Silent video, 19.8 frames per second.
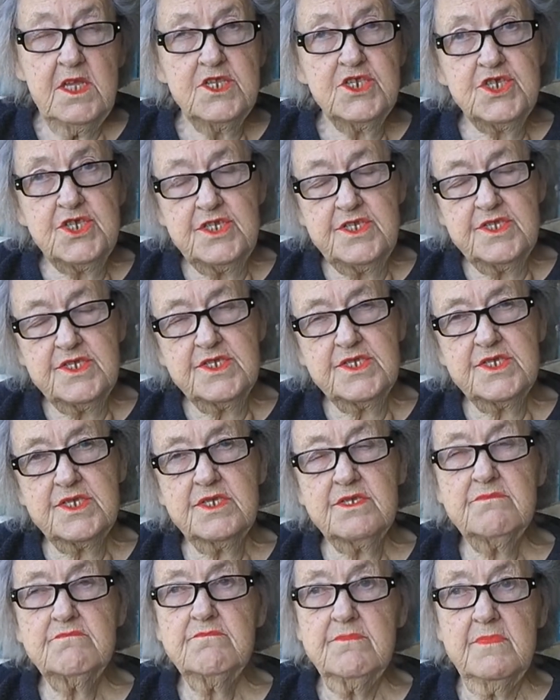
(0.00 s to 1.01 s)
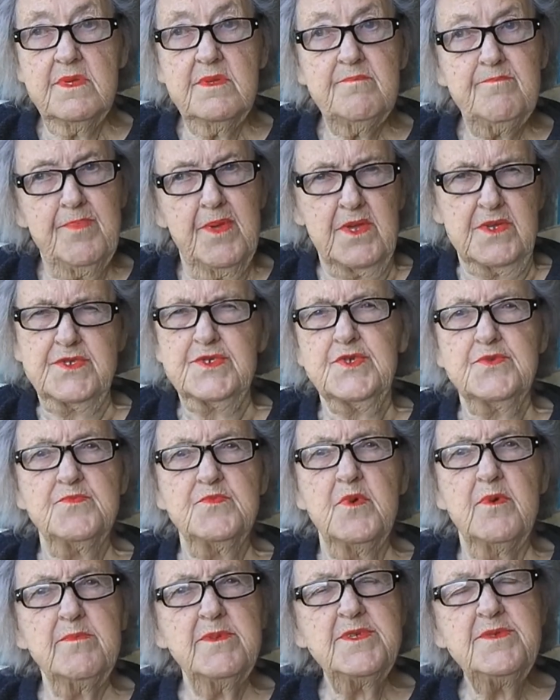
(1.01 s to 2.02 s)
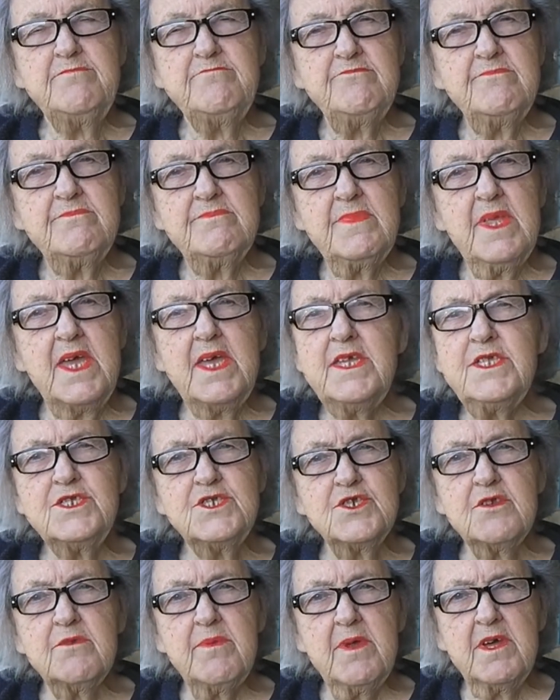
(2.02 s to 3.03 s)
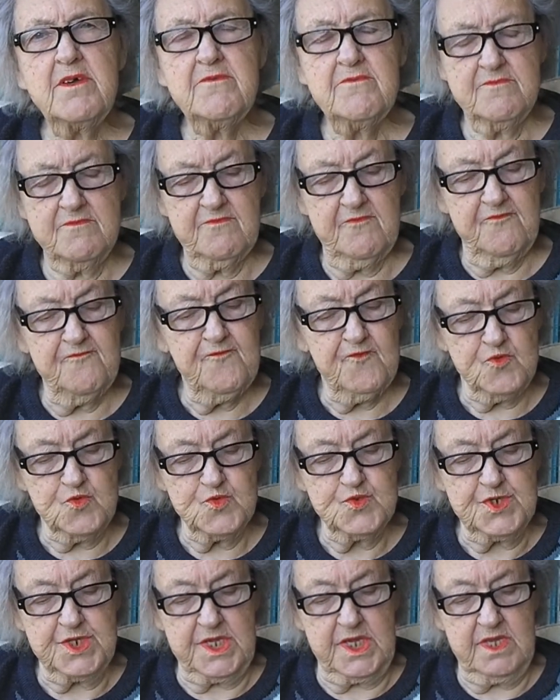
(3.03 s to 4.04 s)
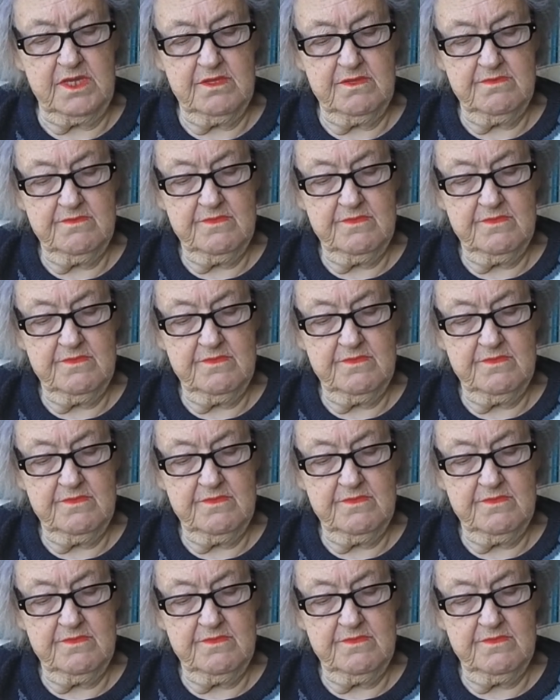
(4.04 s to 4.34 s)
She's a buxom woman, aged about 40.